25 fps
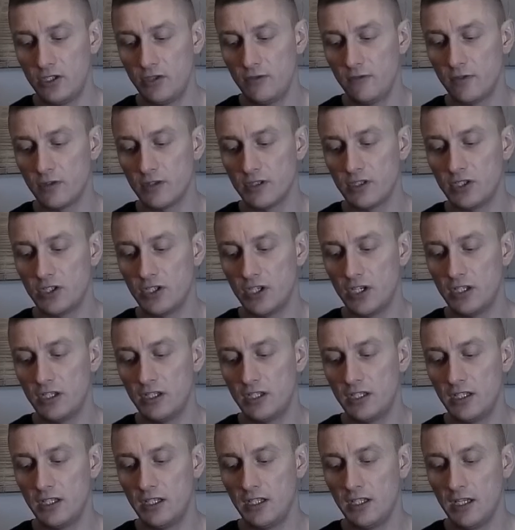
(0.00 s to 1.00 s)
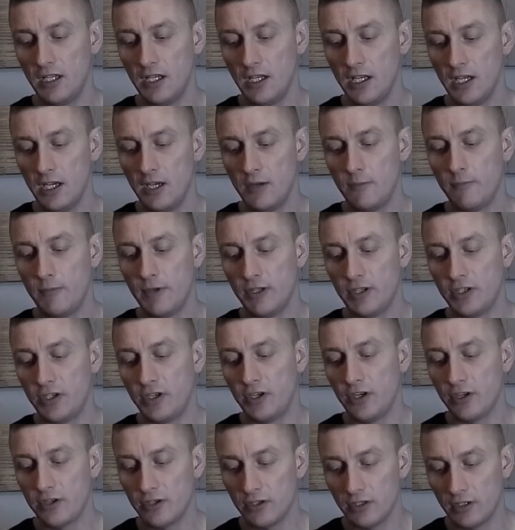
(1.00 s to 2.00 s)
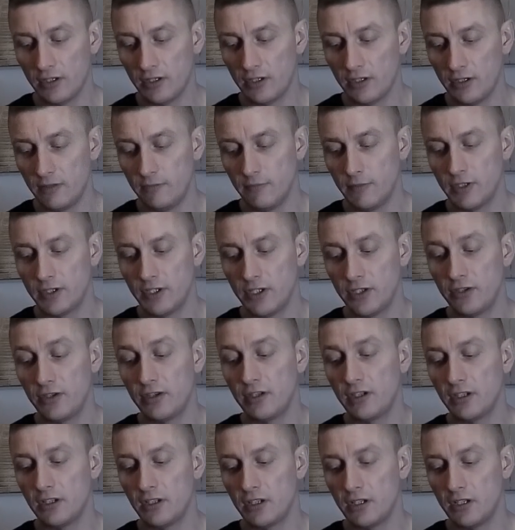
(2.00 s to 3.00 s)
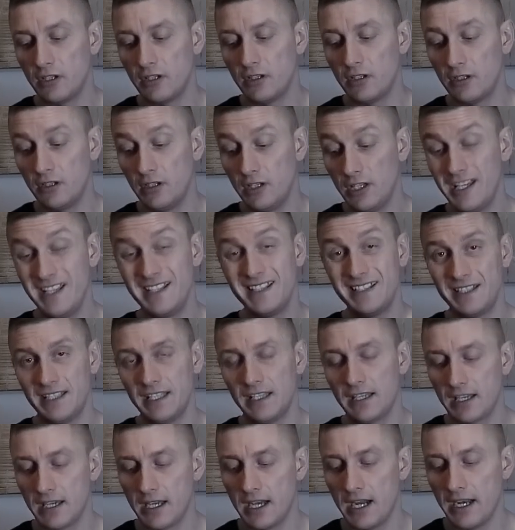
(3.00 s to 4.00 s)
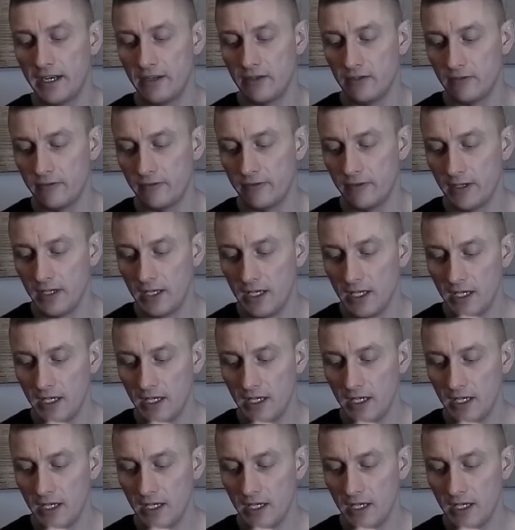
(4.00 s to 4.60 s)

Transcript: You've got certain materialistic kind of